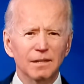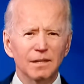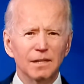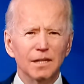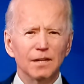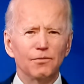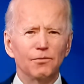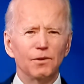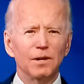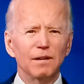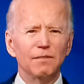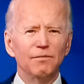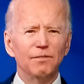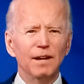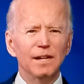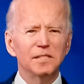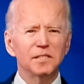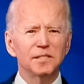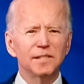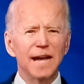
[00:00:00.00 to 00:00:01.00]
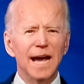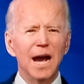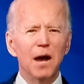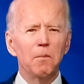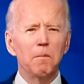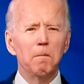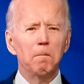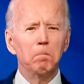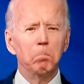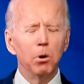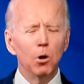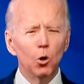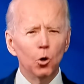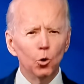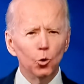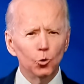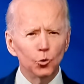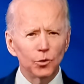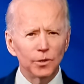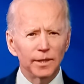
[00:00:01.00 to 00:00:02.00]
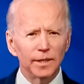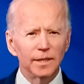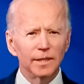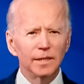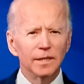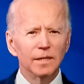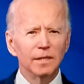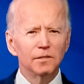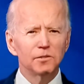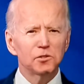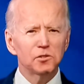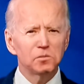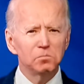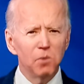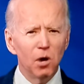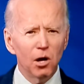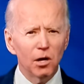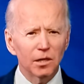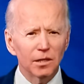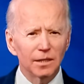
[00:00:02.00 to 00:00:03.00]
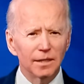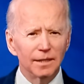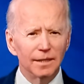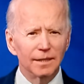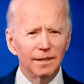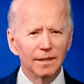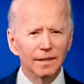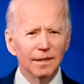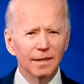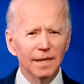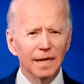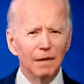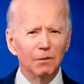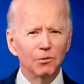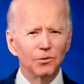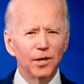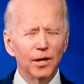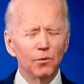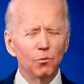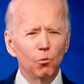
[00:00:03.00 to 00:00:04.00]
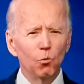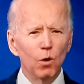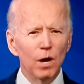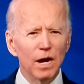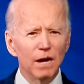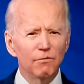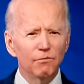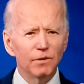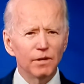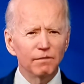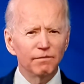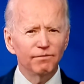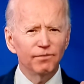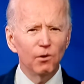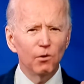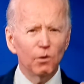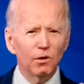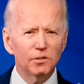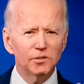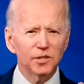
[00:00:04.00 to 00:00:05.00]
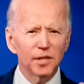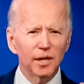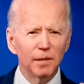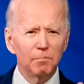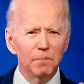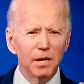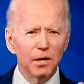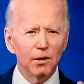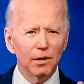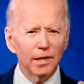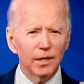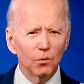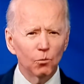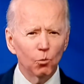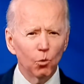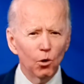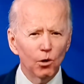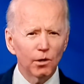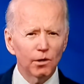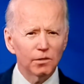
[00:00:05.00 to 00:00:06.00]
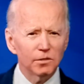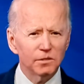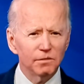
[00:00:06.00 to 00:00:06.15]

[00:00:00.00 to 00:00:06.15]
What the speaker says: If we invest now boldly, smartly, and with unwavering focus on American workers